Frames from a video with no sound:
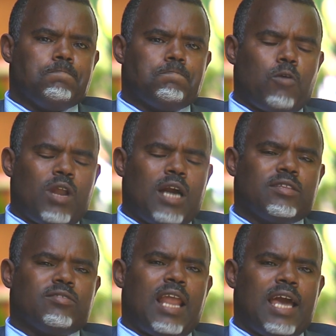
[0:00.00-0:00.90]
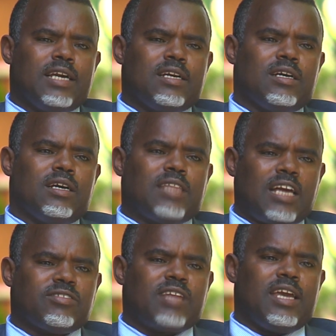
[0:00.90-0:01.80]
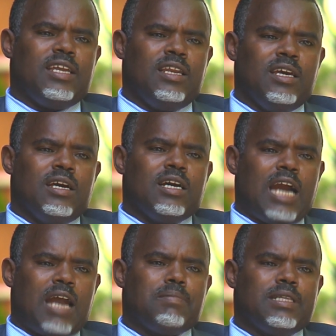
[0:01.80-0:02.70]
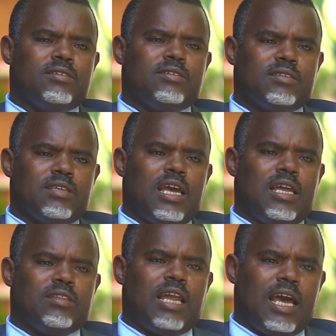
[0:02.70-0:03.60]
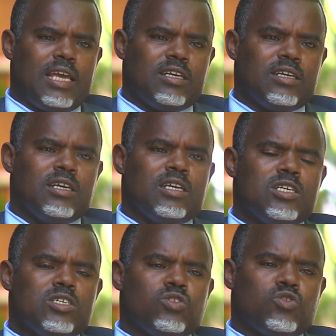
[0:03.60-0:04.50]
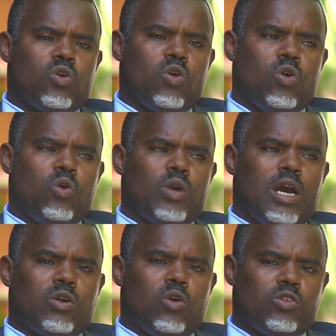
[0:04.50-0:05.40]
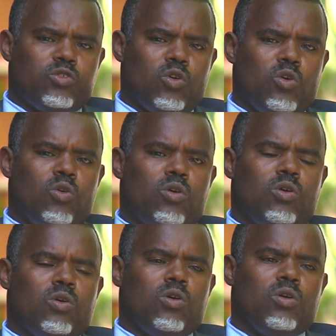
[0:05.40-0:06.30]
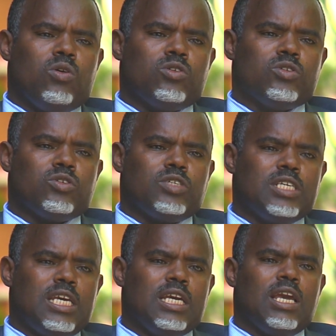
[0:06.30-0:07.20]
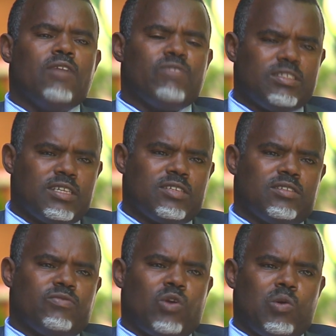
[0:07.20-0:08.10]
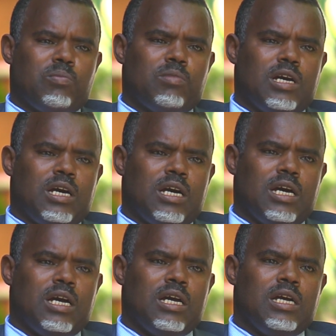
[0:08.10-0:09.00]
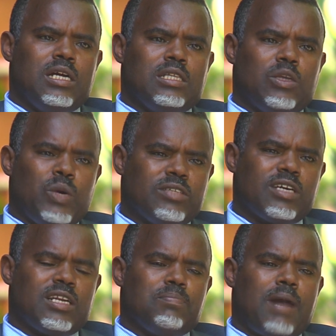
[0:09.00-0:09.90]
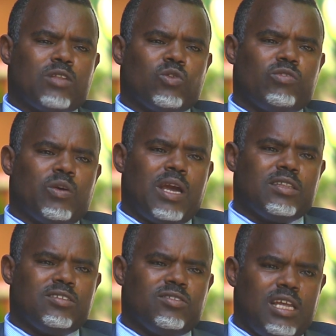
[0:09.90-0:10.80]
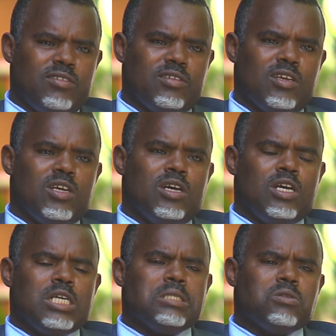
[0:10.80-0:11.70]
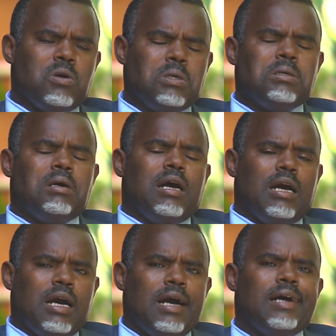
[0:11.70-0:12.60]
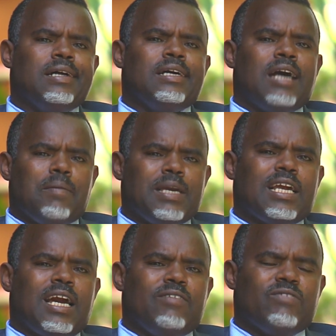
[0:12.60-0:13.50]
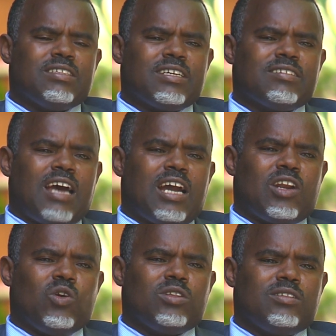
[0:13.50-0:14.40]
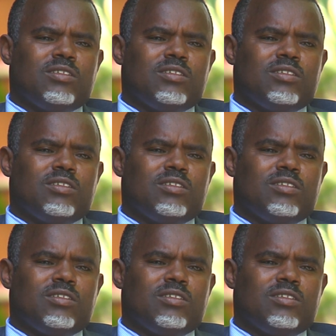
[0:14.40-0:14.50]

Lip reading: products like textile, garments, and the like. So we are also seeking investors from the western part of the United States. Though American investors are not